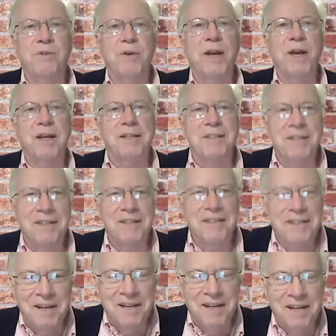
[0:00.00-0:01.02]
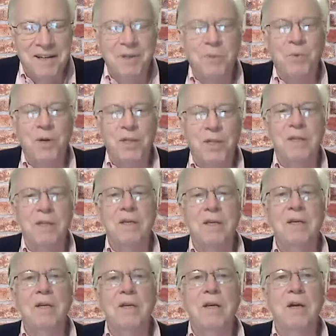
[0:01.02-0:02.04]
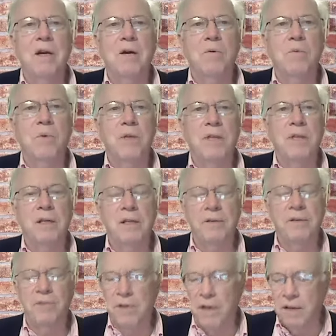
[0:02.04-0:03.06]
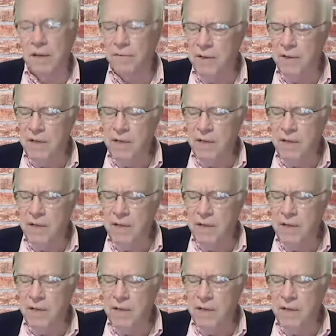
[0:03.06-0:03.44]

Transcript: grade, you know, when they leave your life.